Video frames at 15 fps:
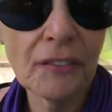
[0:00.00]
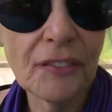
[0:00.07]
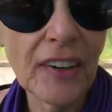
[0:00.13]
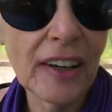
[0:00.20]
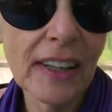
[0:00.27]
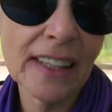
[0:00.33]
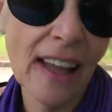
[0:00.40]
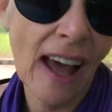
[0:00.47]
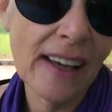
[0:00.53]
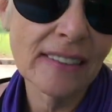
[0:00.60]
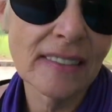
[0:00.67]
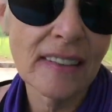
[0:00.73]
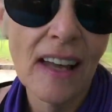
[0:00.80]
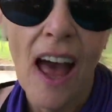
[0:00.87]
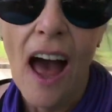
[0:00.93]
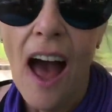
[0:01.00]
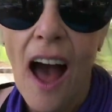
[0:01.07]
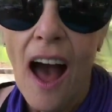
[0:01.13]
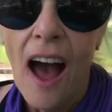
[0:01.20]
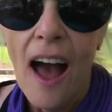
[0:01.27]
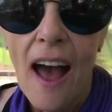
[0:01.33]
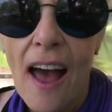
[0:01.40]
fairy lights,
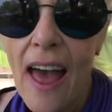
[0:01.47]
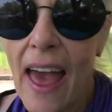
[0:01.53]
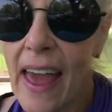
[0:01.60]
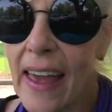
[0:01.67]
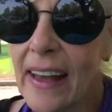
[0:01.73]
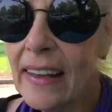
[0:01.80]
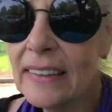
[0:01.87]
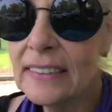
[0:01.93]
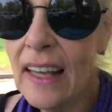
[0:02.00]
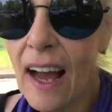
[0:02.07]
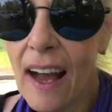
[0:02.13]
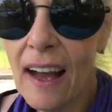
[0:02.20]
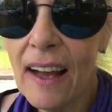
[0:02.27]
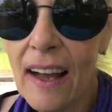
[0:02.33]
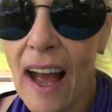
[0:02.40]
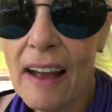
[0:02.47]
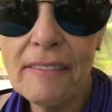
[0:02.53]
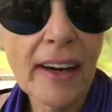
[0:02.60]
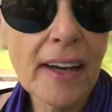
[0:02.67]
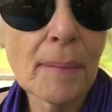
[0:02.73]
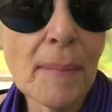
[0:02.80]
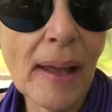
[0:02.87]
and I
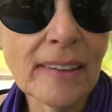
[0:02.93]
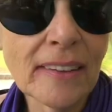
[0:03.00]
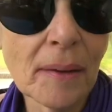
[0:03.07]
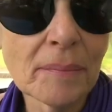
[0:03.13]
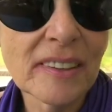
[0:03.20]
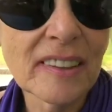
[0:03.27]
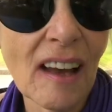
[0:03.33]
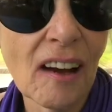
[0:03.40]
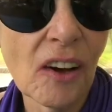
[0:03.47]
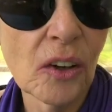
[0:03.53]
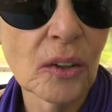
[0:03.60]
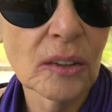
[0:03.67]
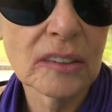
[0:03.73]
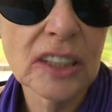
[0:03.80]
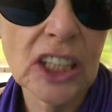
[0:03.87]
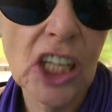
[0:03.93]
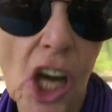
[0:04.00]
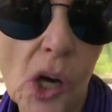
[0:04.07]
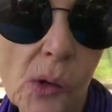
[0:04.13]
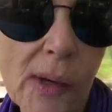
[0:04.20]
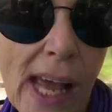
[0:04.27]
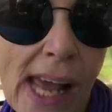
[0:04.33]
recommend them. So
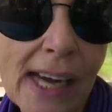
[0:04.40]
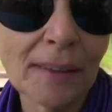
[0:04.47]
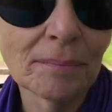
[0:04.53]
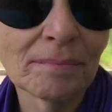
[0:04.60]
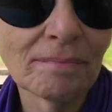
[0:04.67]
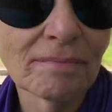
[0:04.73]
go get them,